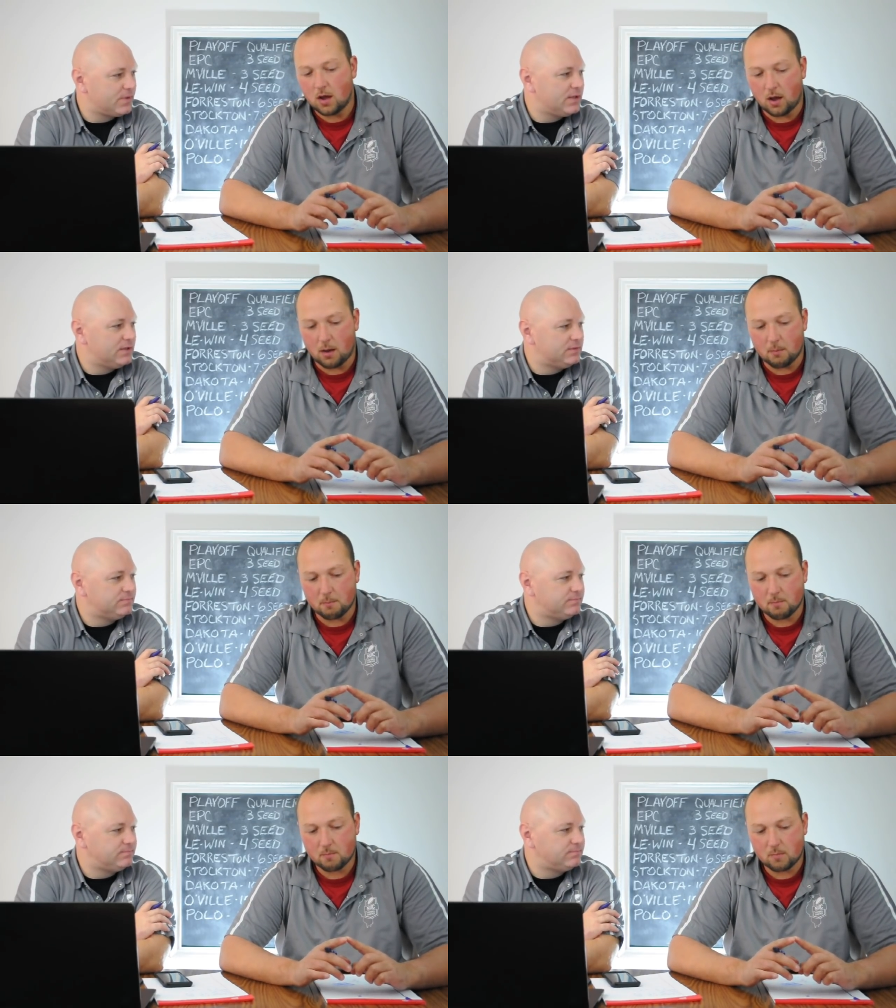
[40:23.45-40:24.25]

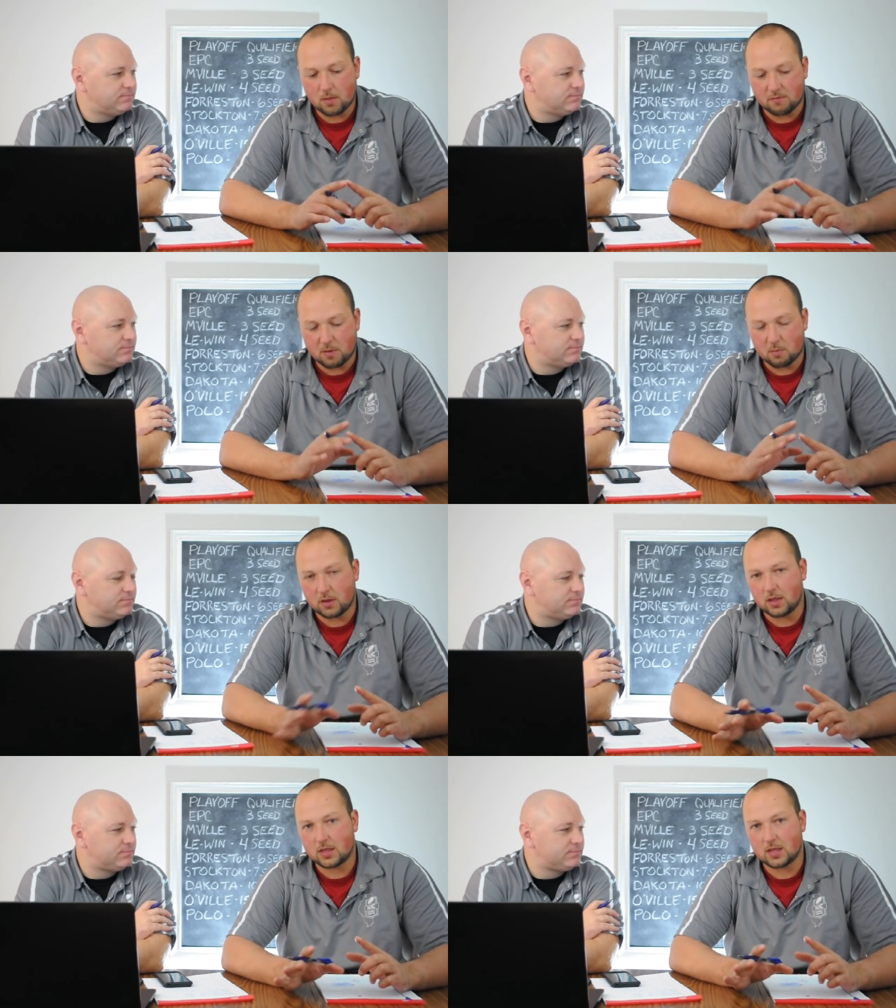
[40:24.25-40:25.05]
Speaker 1: Um, if they
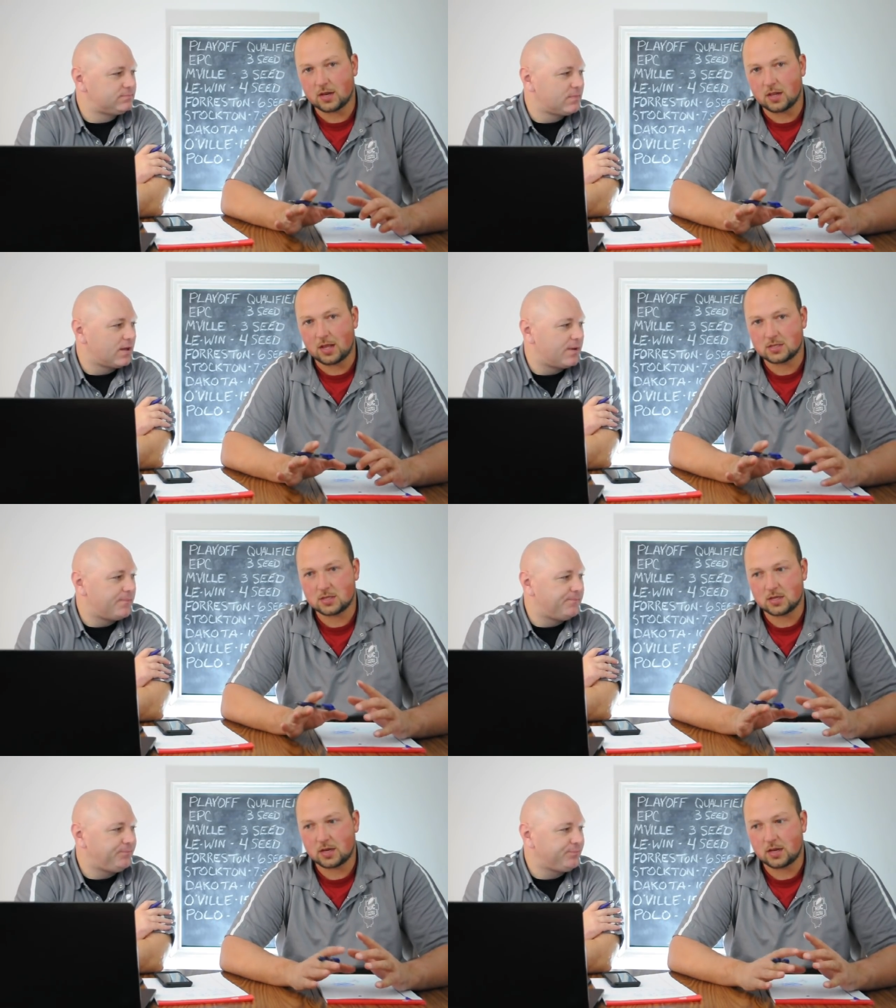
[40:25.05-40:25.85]
play like they did
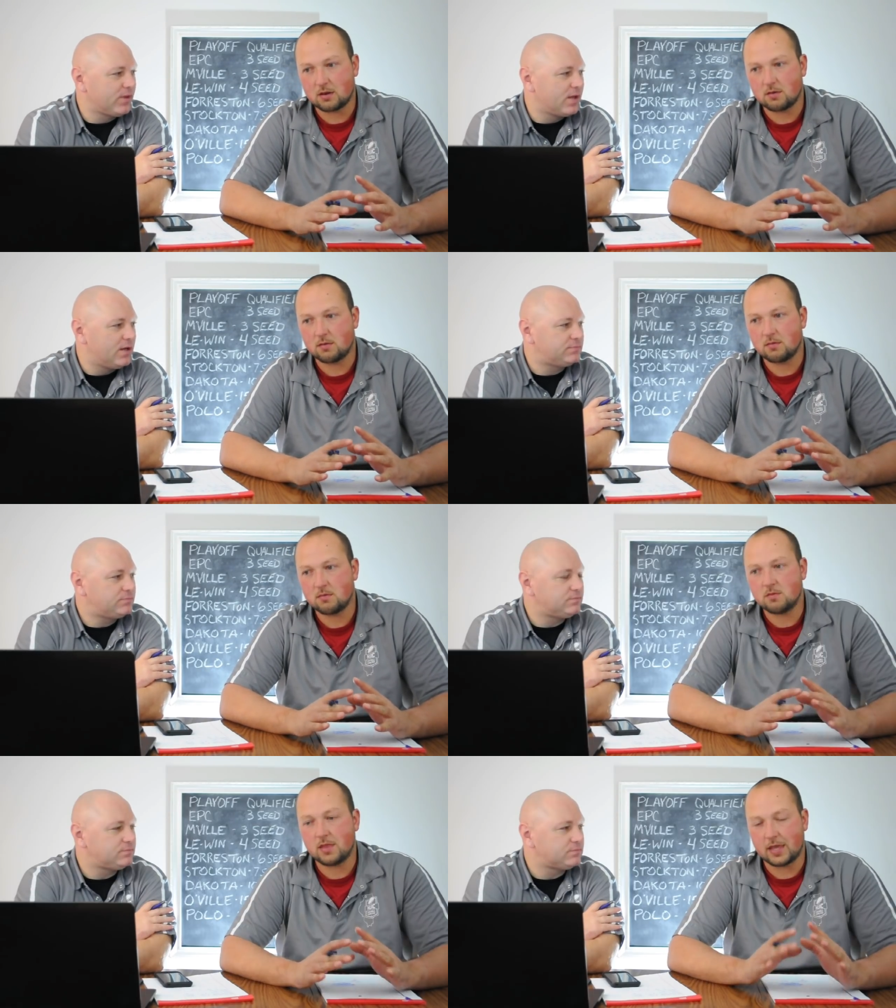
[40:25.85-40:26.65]
last night,
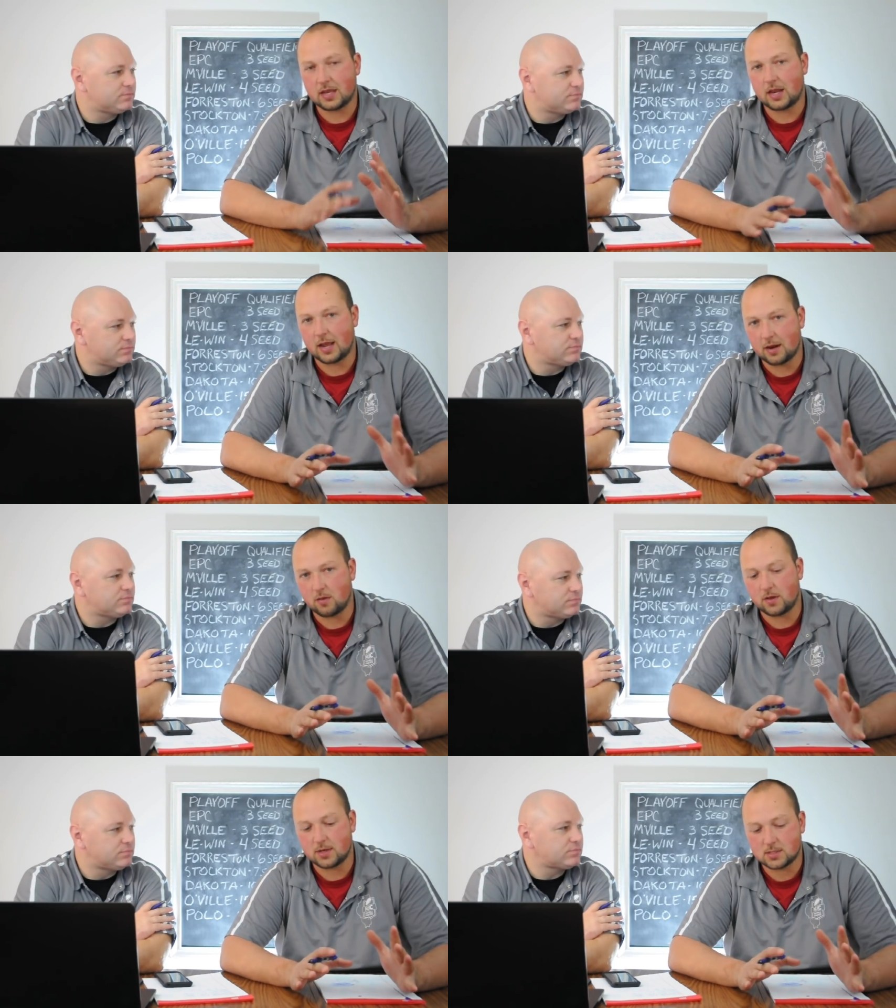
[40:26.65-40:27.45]
they can
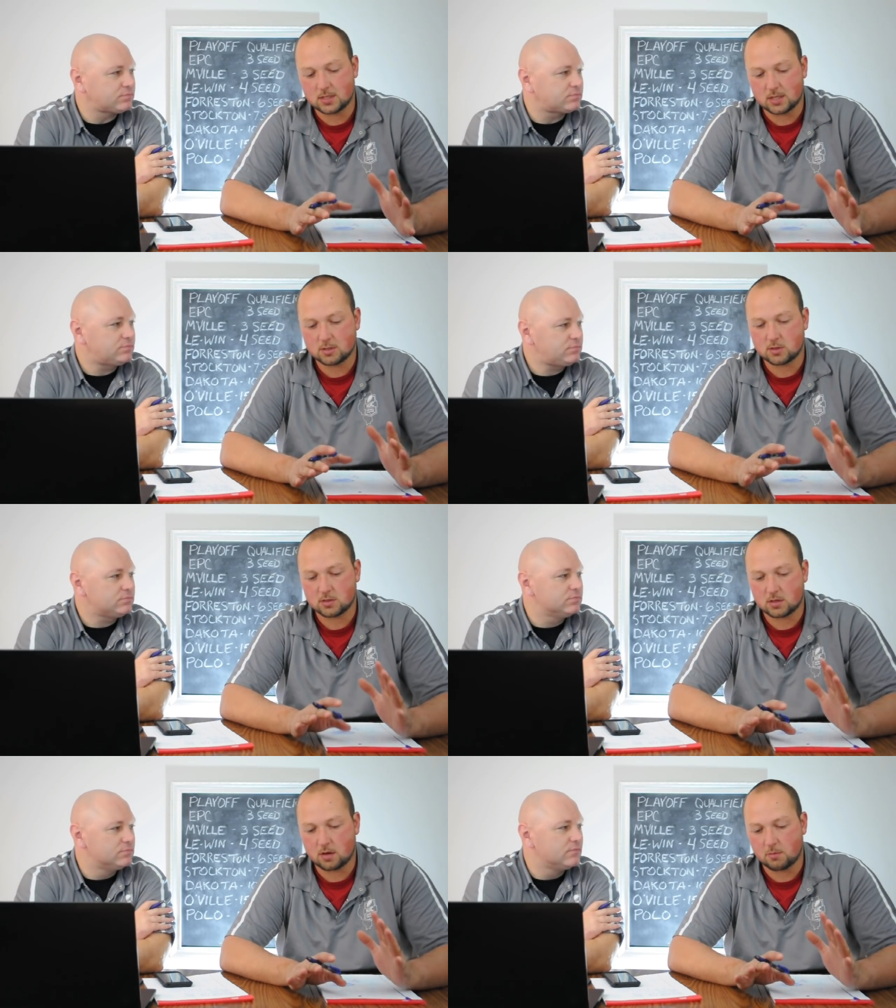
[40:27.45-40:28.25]
handle AC. It's
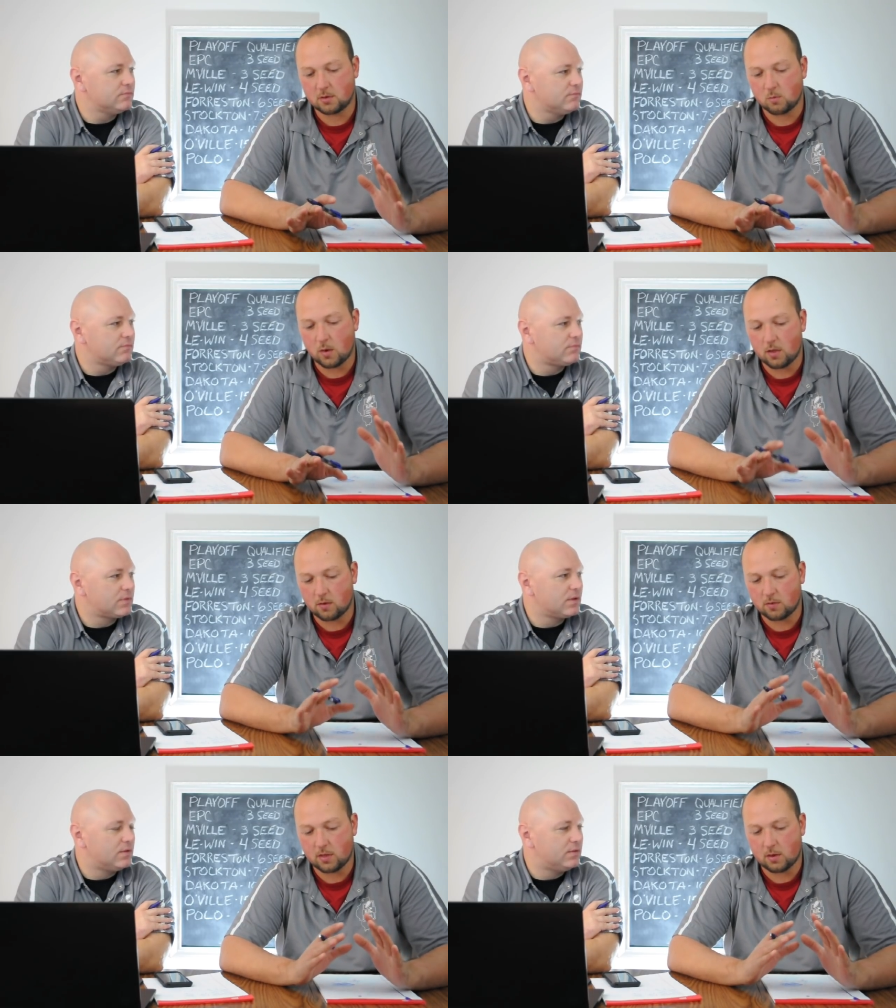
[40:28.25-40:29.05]
just going to be
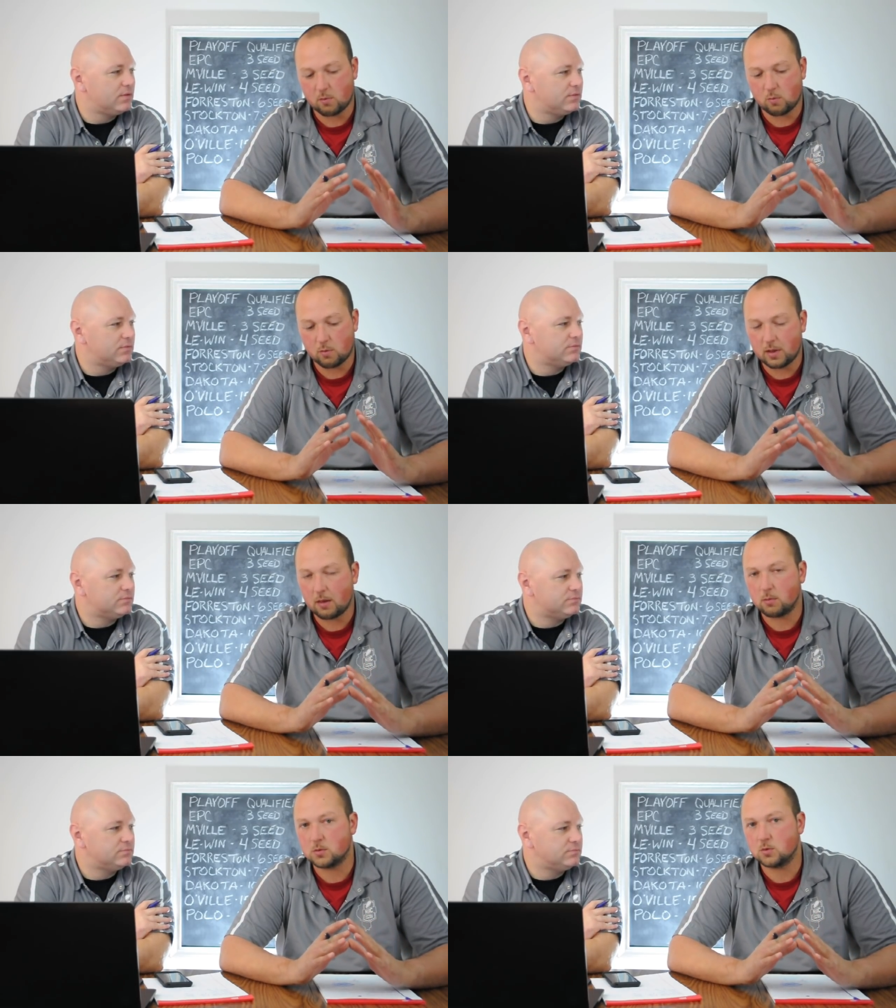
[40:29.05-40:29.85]
whether they will be
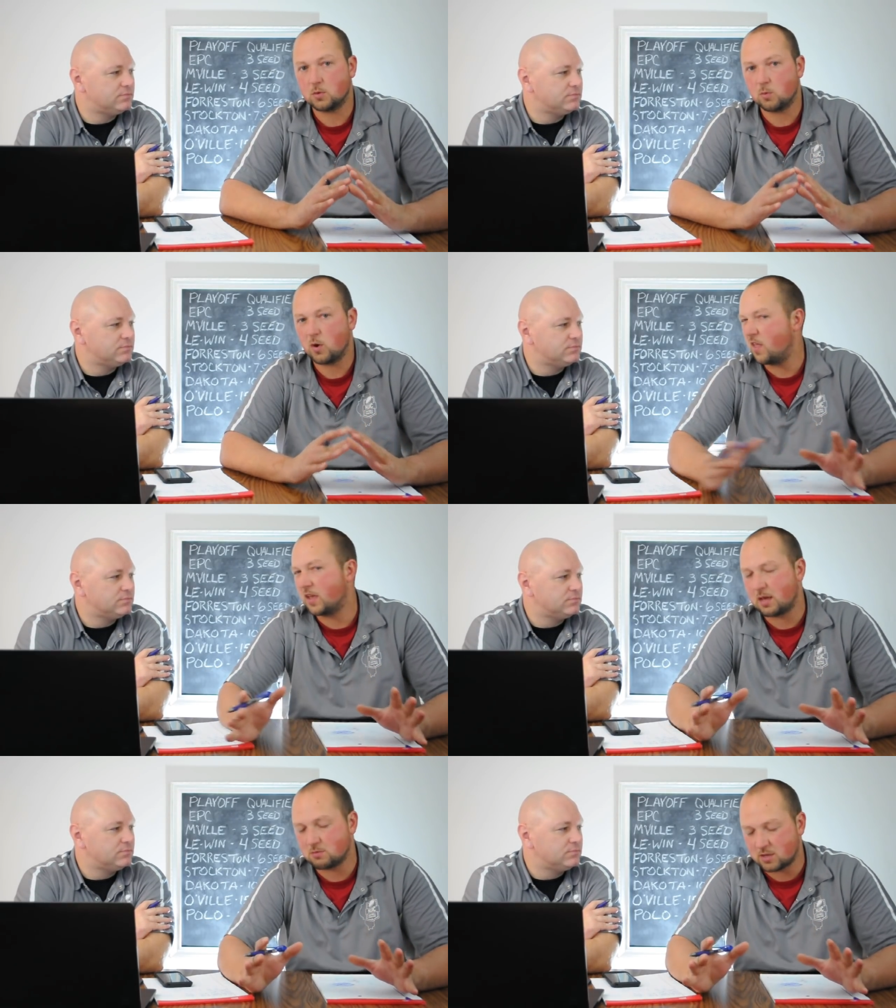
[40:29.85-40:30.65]
able to and where
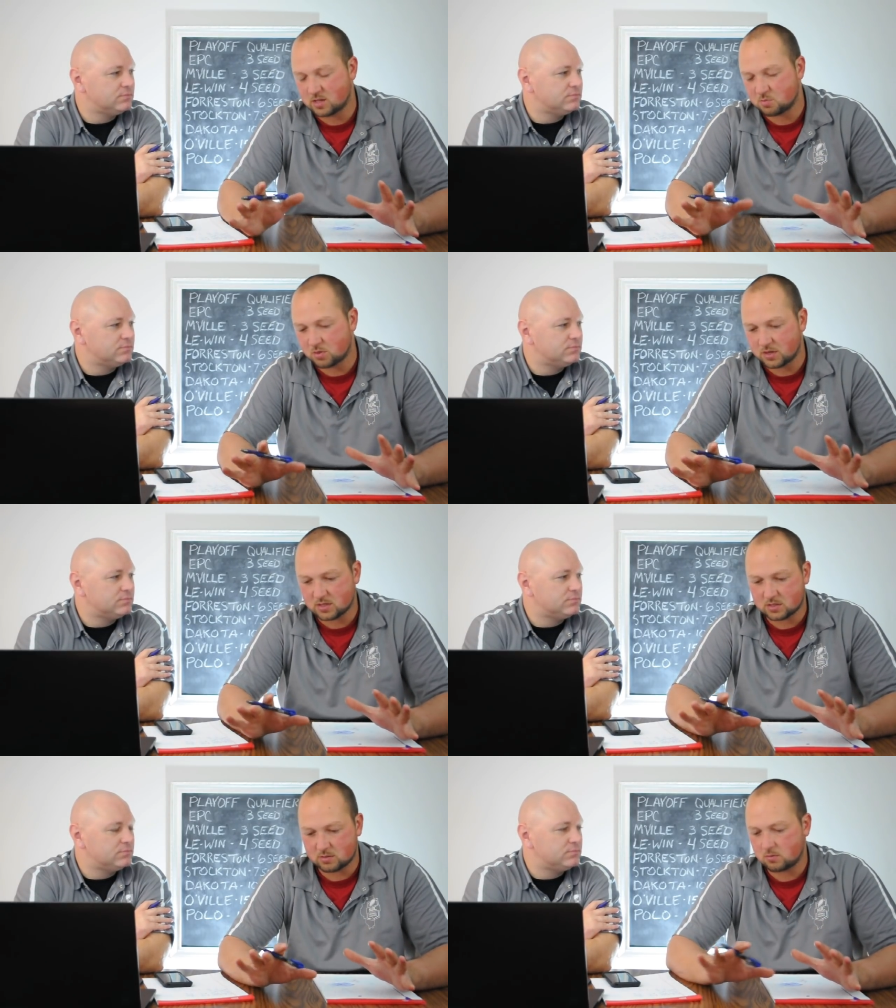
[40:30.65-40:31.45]
that game takes
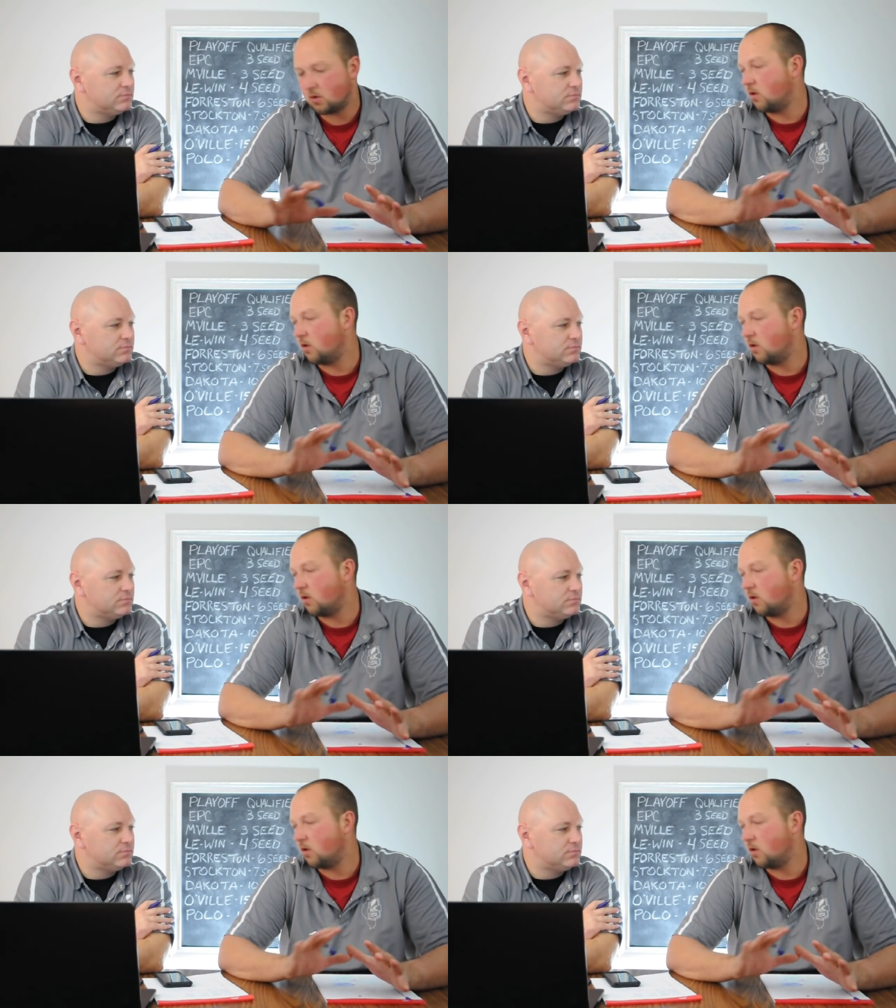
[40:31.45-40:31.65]
place and